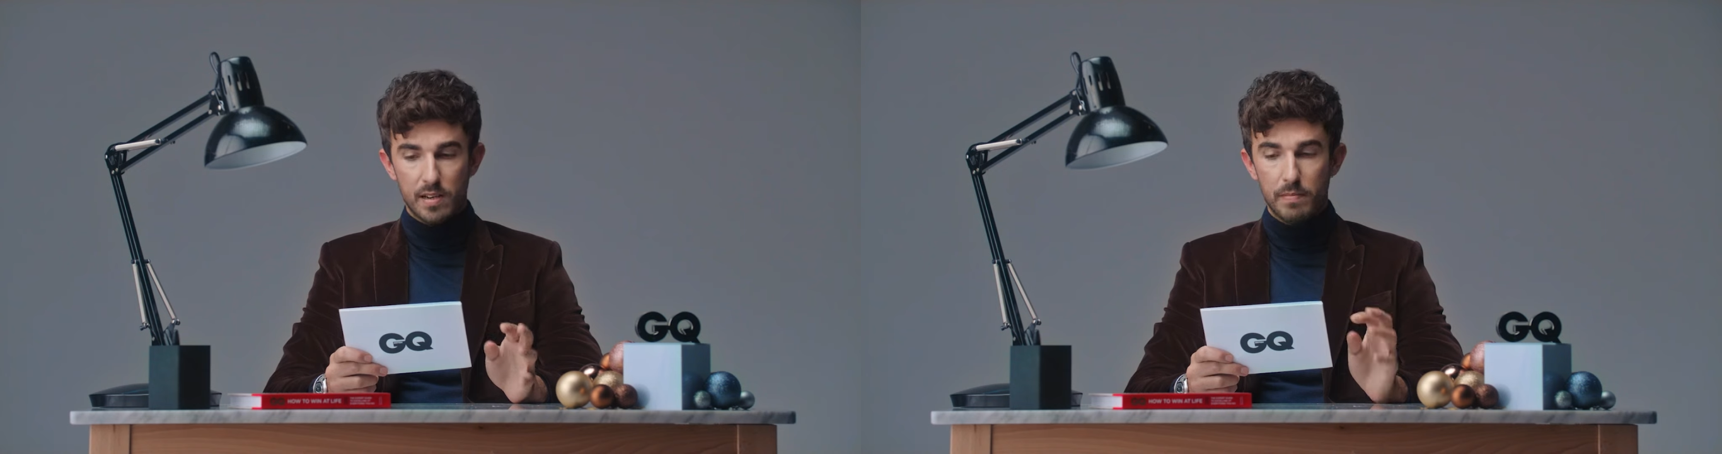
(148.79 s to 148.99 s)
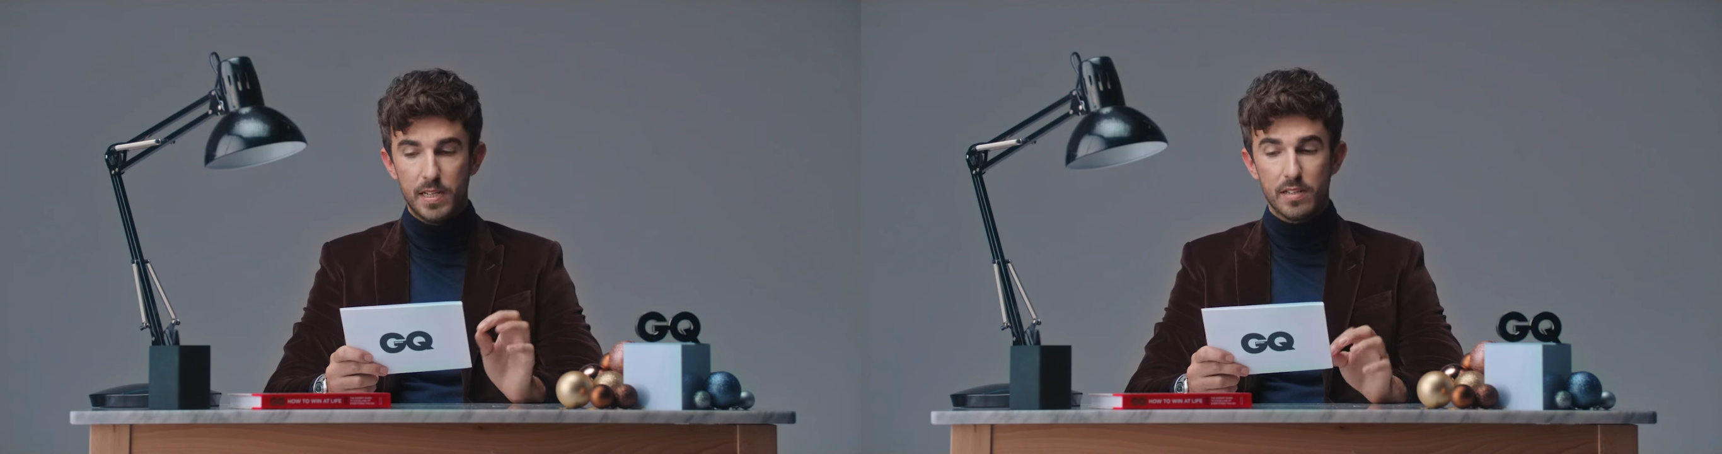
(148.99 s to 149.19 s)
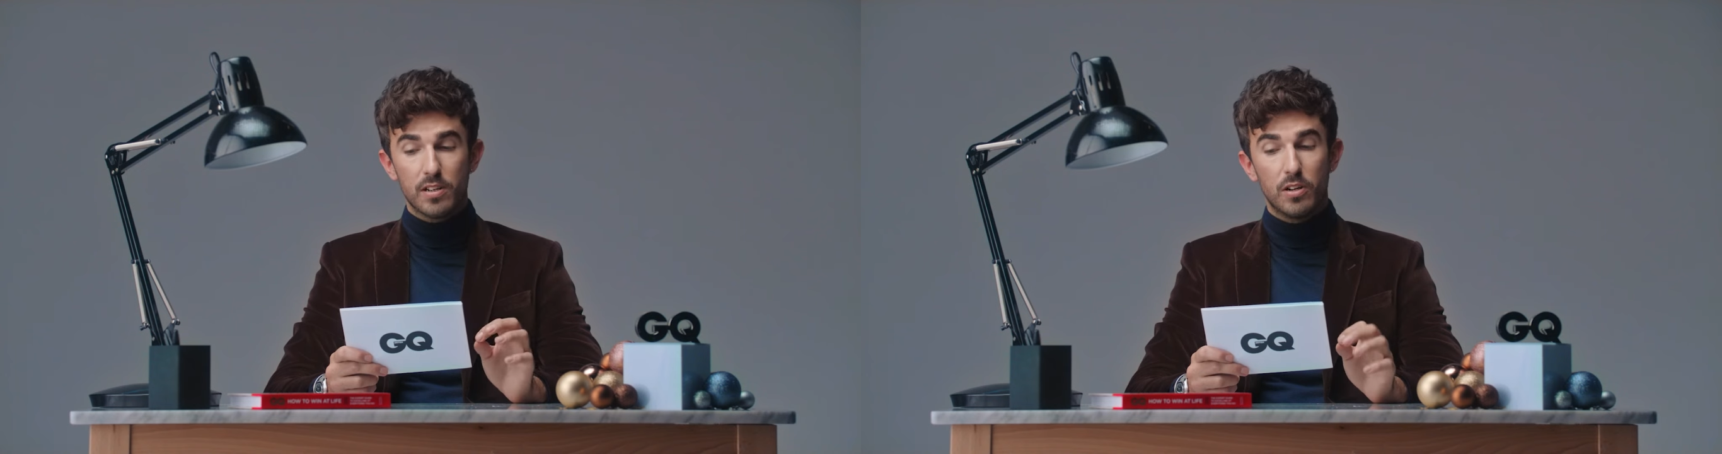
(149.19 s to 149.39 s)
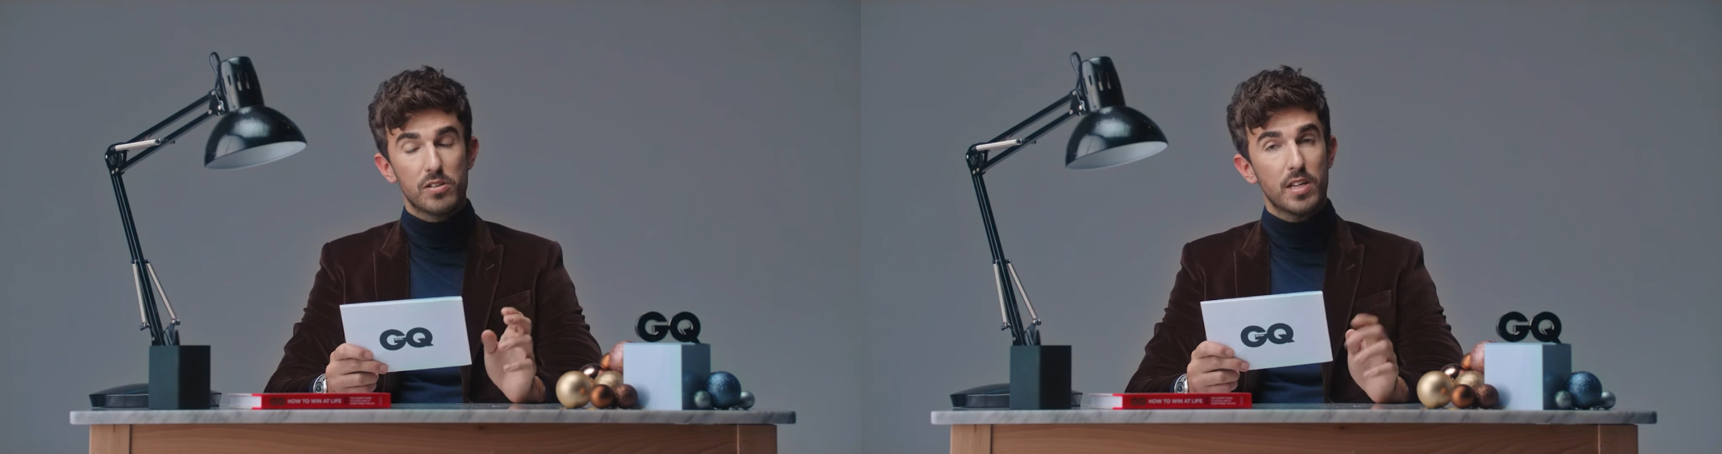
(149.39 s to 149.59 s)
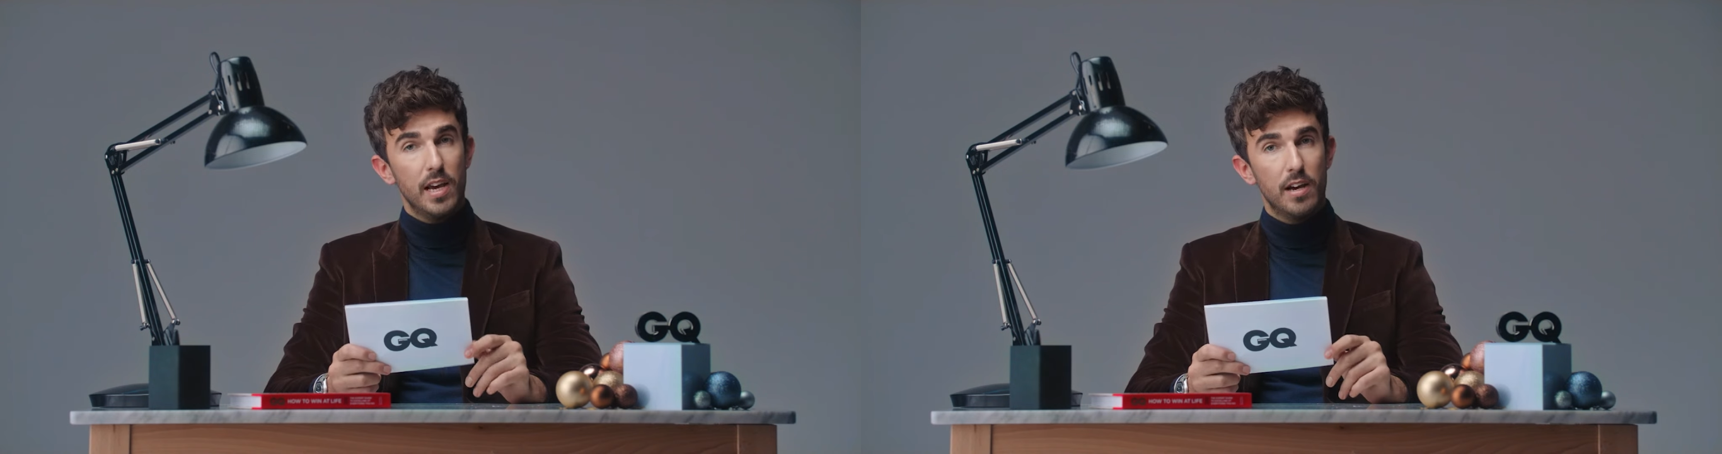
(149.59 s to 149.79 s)
but doesn't
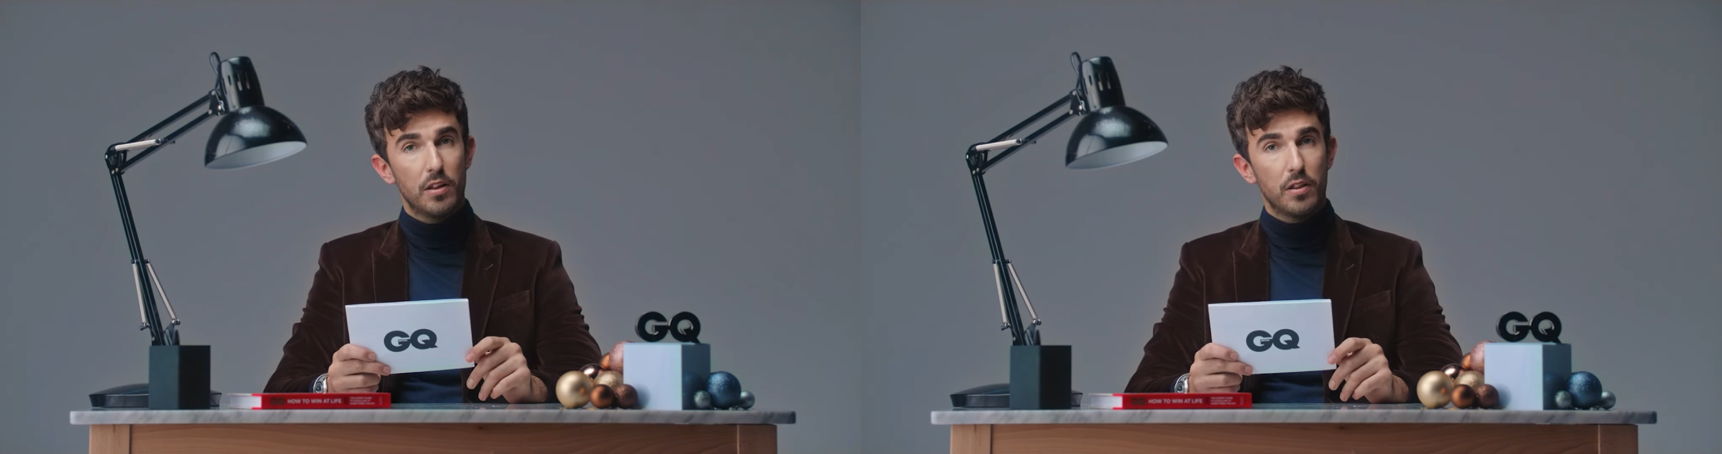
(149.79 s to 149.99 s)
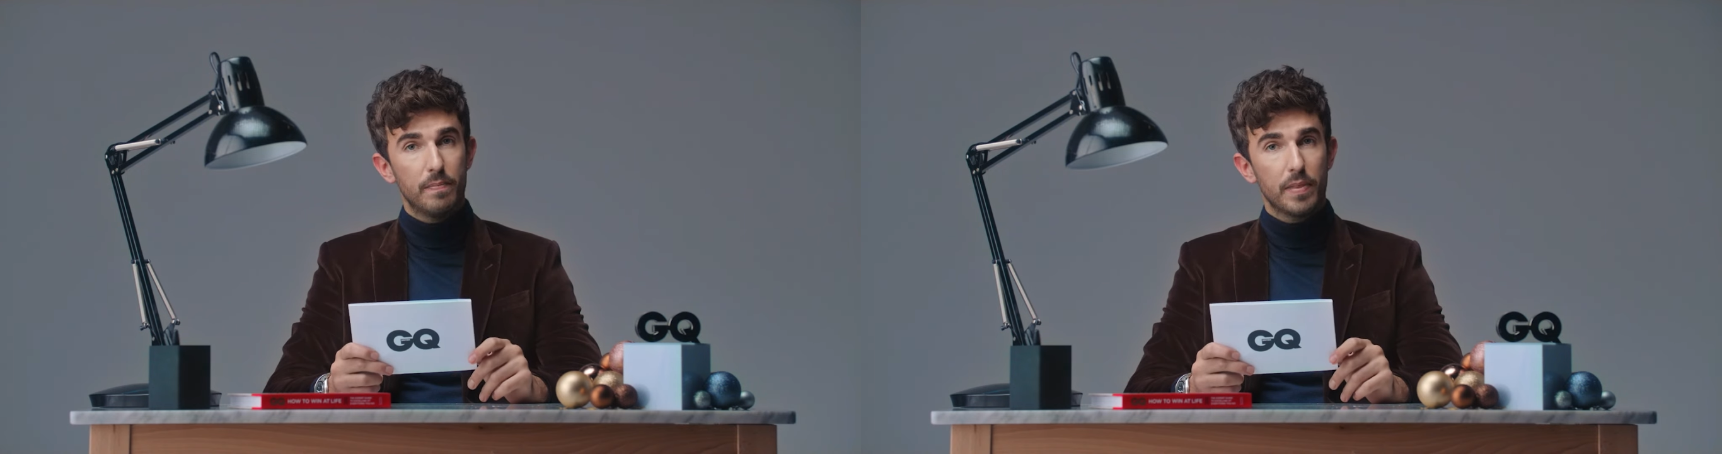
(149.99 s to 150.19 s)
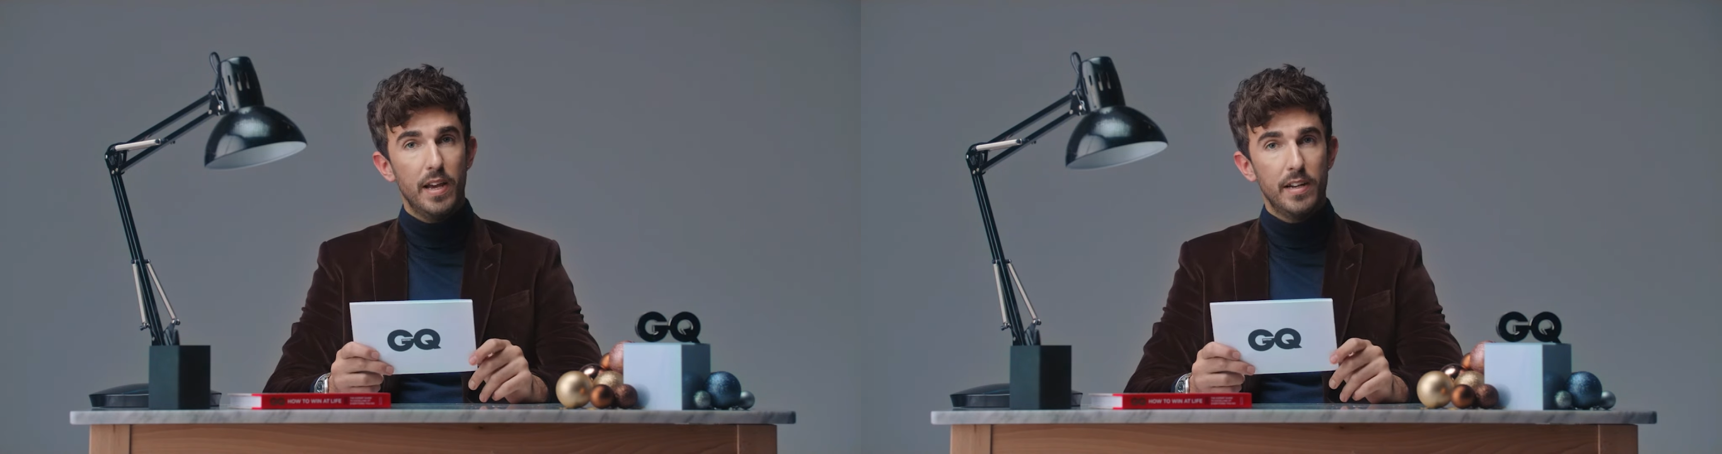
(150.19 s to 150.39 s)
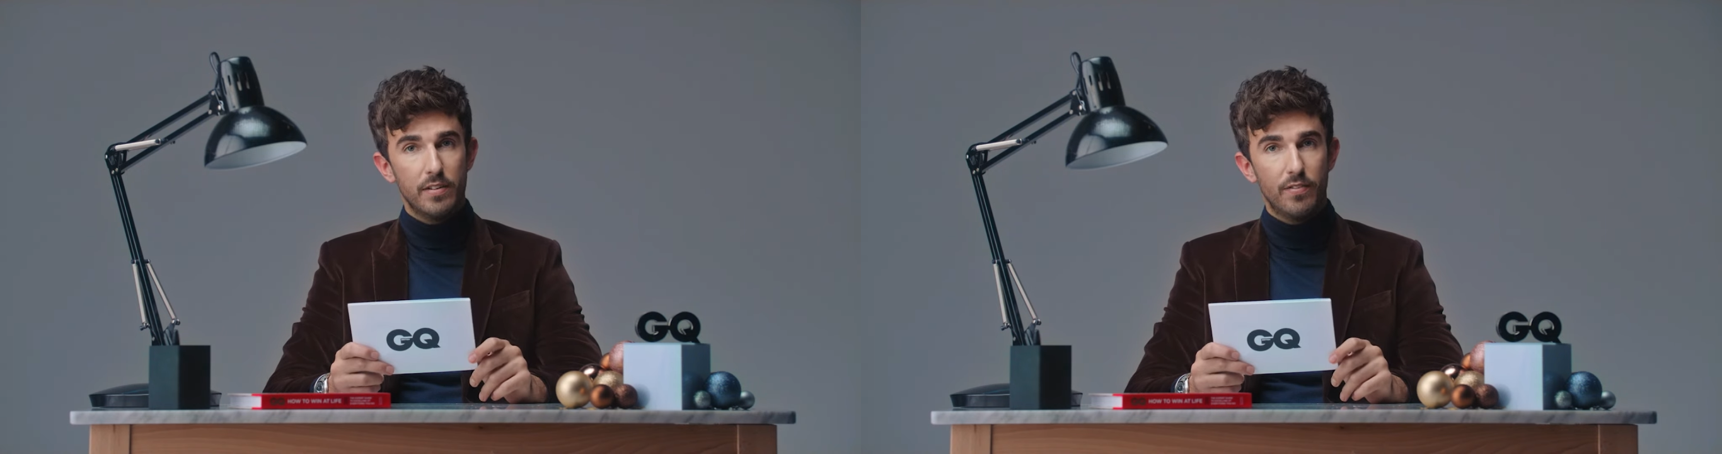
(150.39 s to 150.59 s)
cost the earth. Any